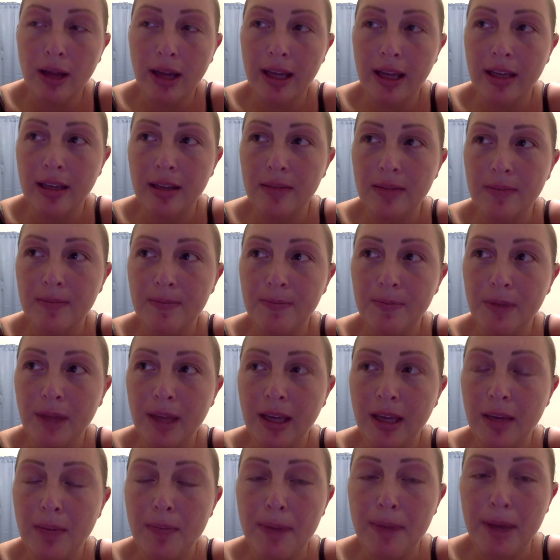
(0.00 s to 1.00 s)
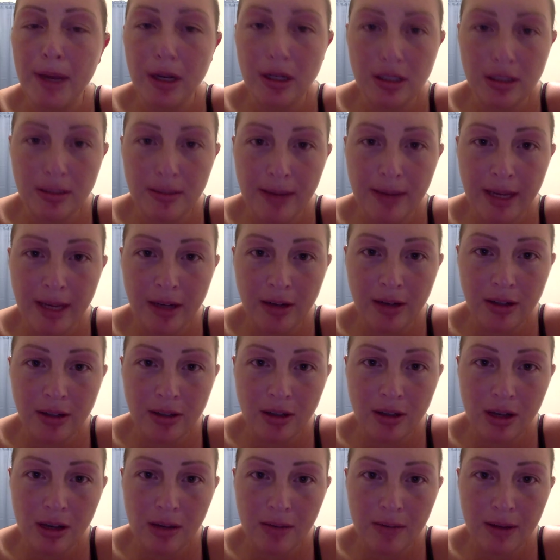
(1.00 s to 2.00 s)
like like a bigger tomato you're
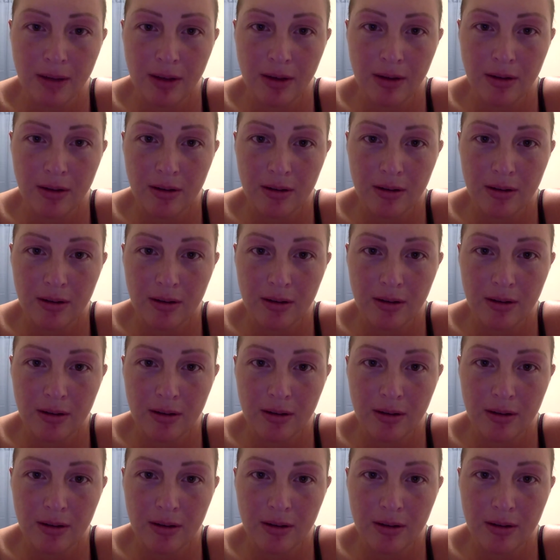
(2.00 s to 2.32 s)
talking about?